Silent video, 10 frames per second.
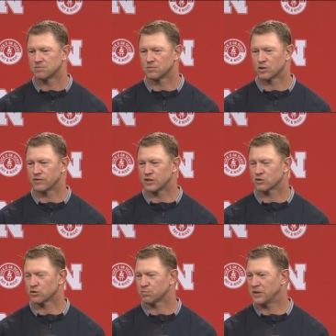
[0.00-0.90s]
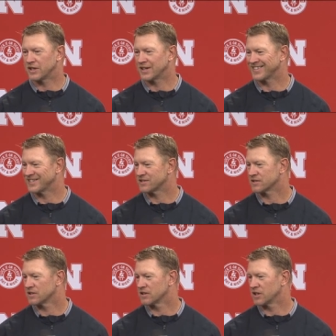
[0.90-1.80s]
motivational speaking that's
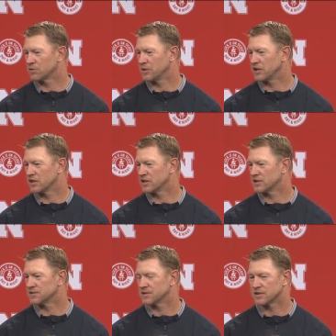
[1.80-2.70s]
going to need to be done.